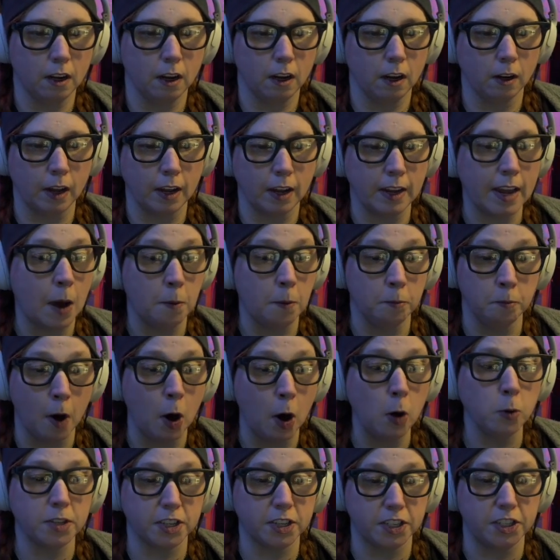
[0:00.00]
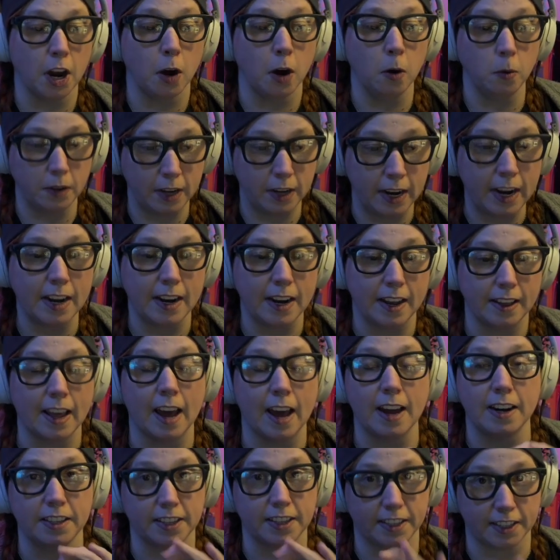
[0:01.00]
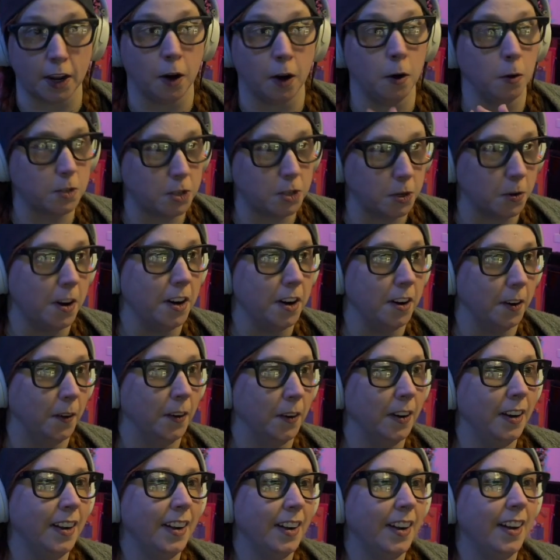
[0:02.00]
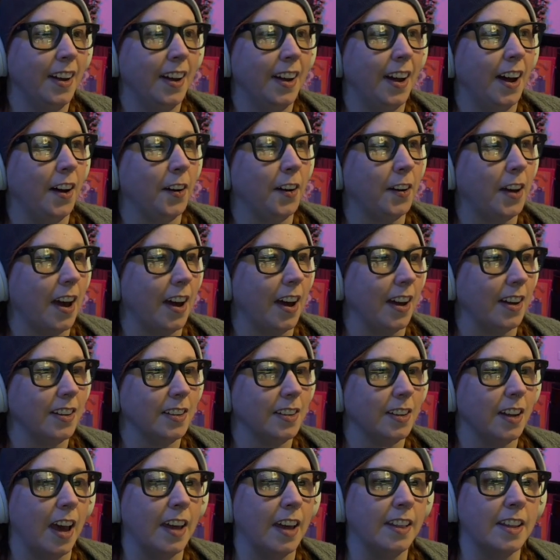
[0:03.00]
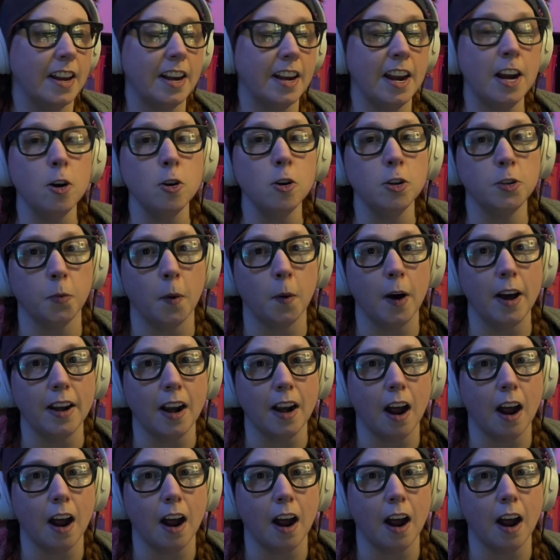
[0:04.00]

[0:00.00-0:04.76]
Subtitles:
Okay, yeah, most don't need it. That is so true. Okay, and then here's what